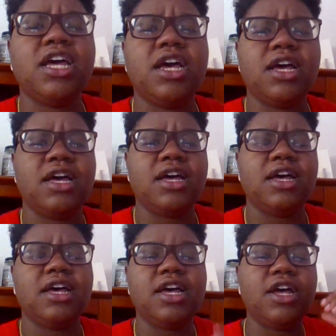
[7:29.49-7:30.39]

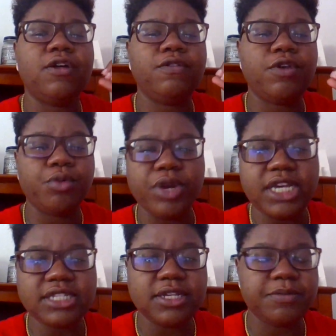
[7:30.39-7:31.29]
the
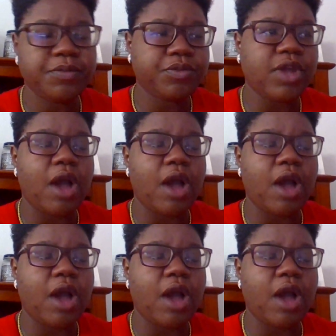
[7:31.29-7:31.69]
reason